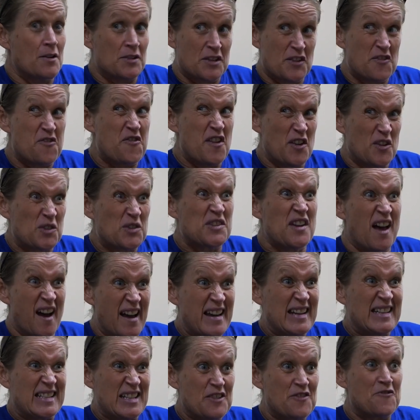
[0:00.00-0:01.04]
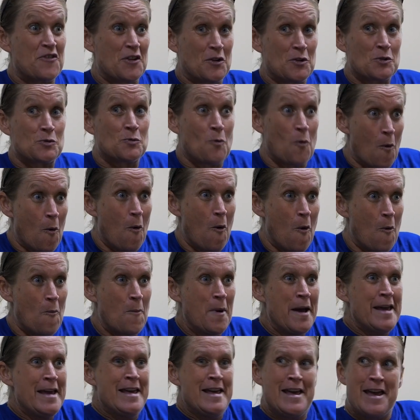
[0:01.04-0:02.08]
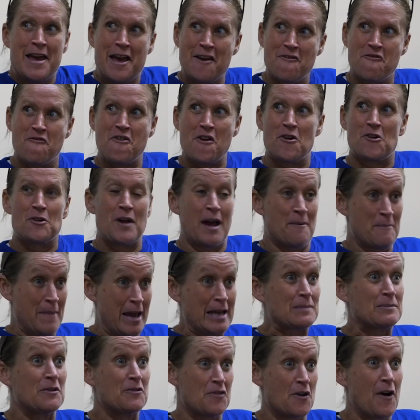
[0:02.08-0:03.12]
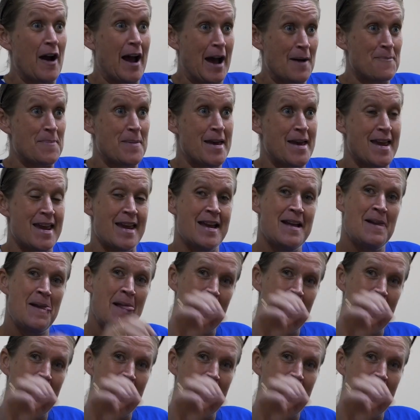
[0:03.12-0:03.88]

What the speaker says: It feels nice, it feels warm, it makes me feel happy.